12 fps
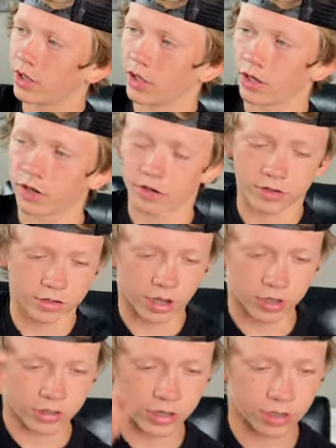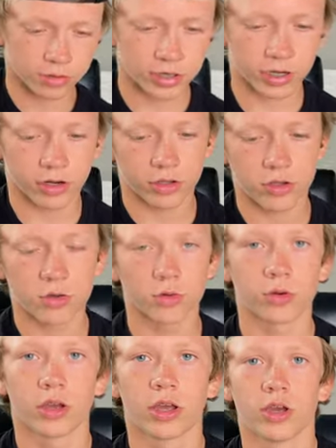and toss it out there.
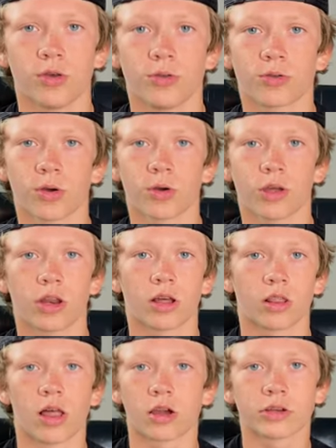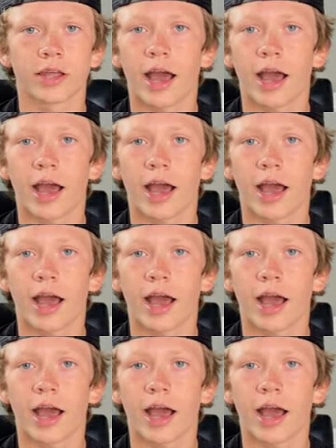You throw it along